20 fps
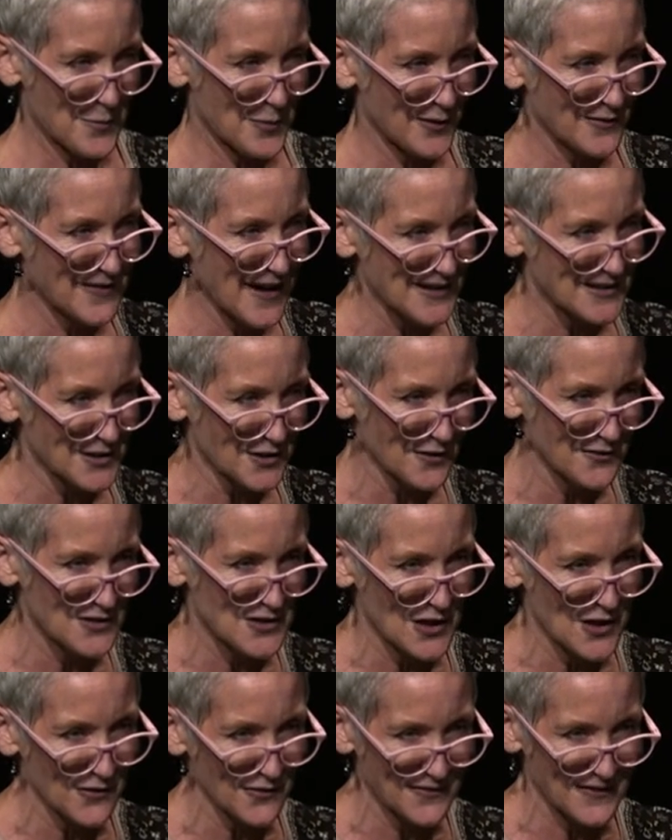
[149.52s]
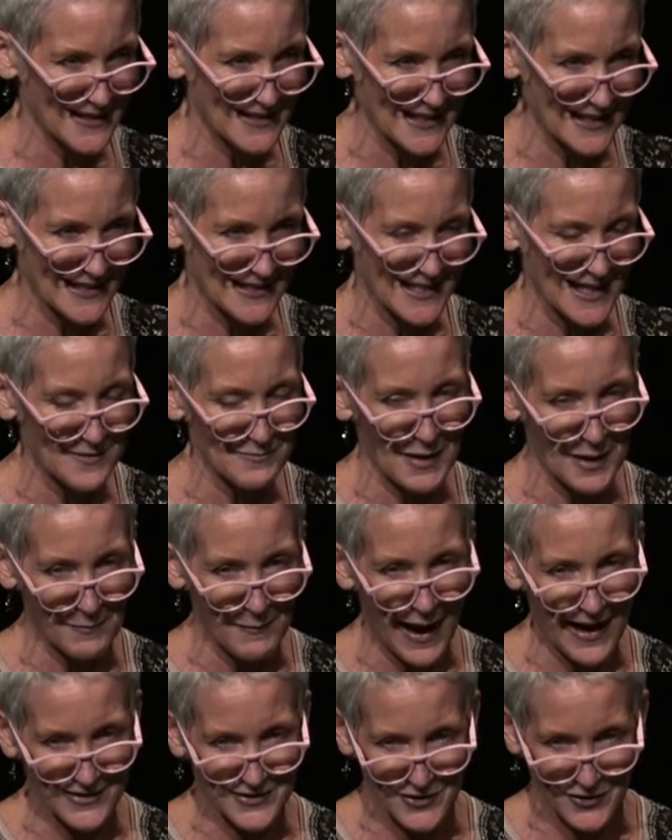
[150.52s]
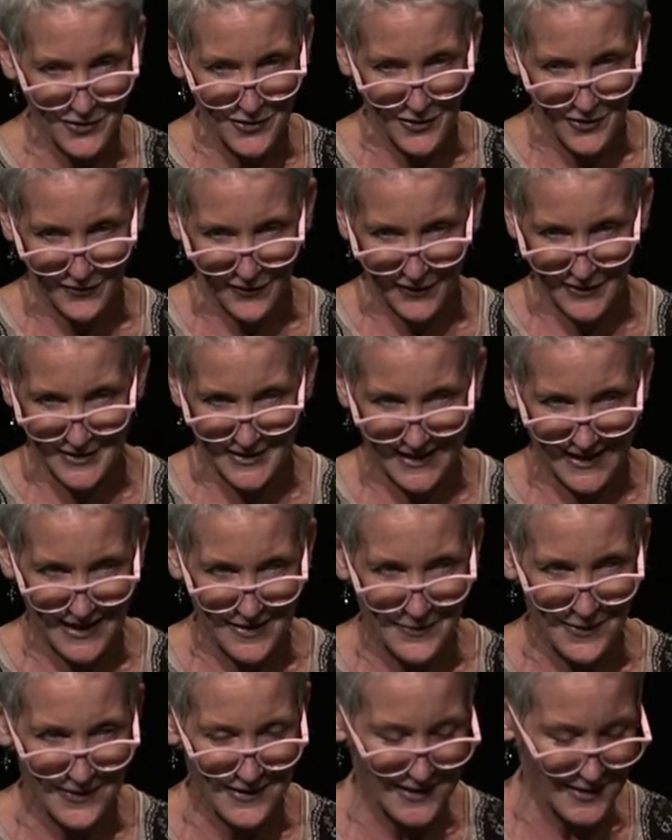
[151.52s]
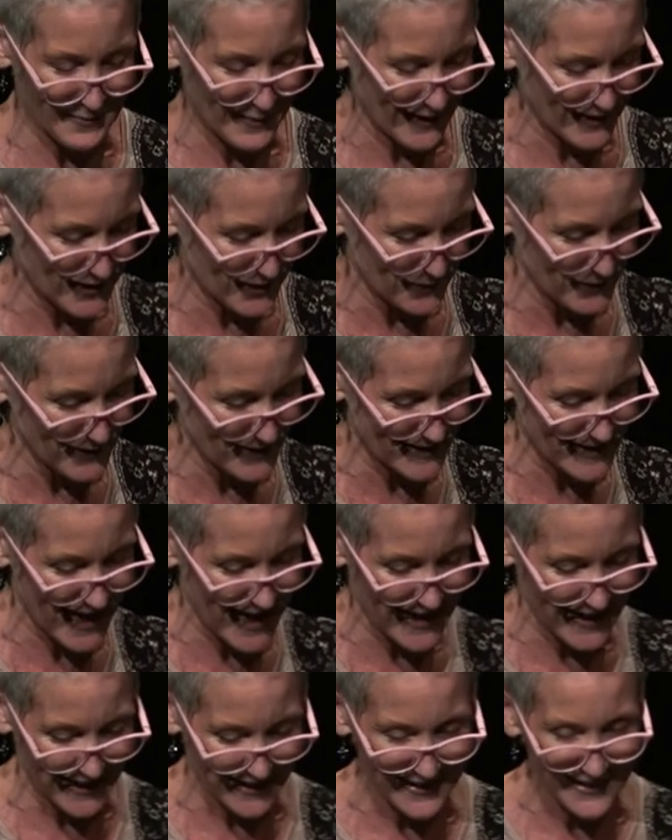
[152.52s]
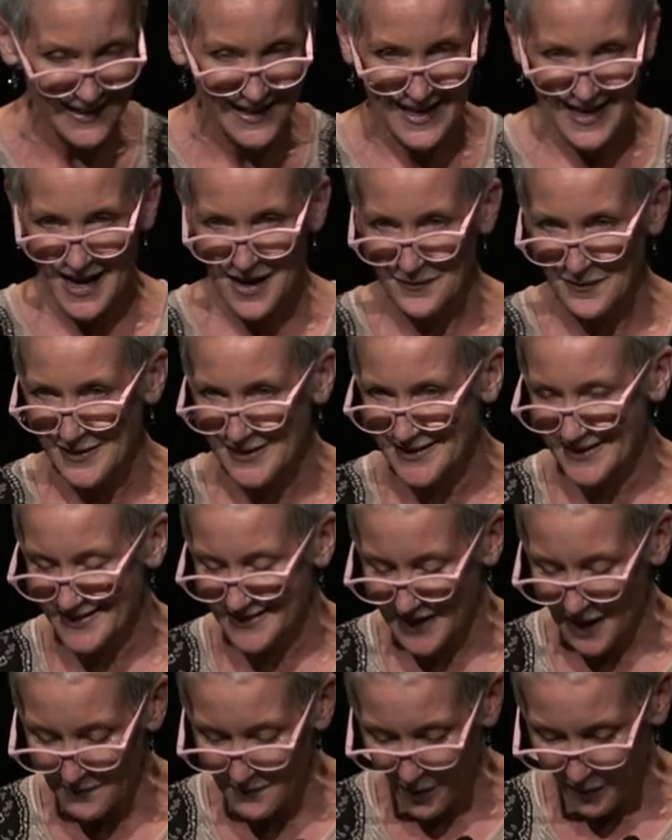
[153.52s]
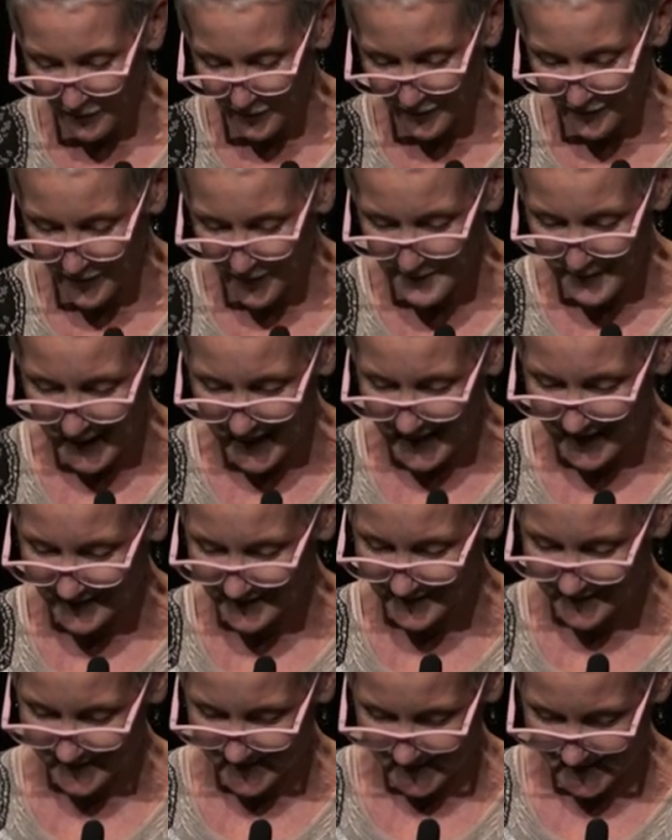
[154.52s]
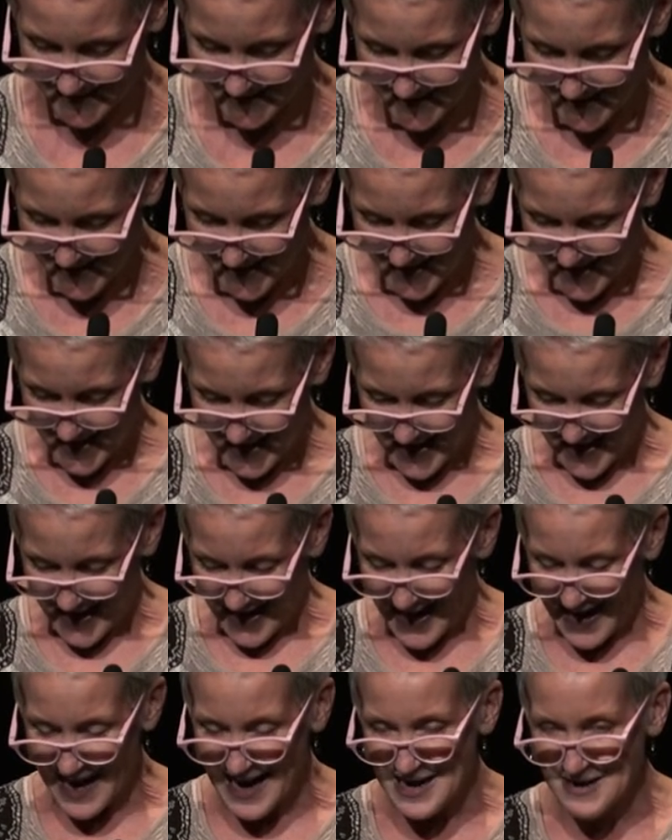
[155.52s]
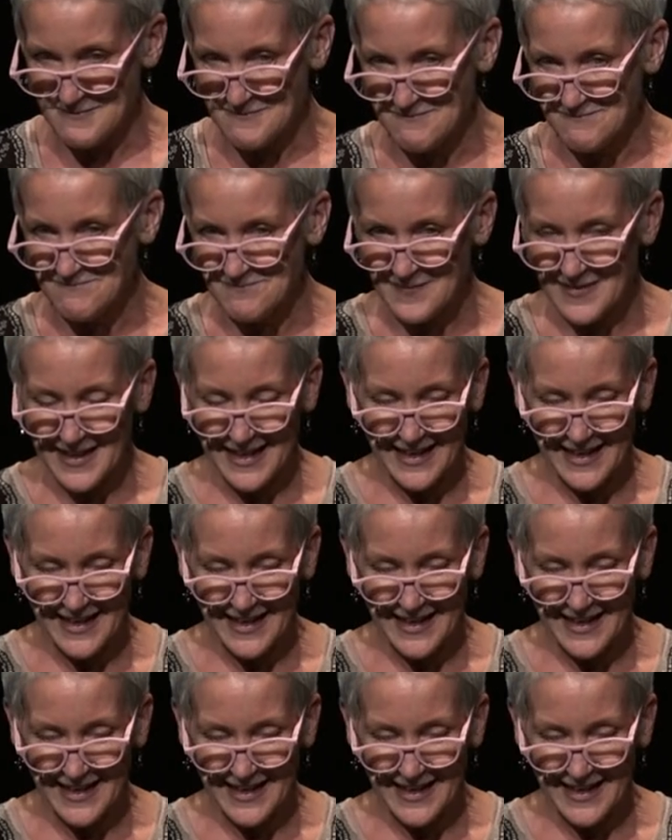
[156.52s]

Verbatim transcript: professor of geophysics at McMaster University when this picture was taken, and we'd just come over from England. Um,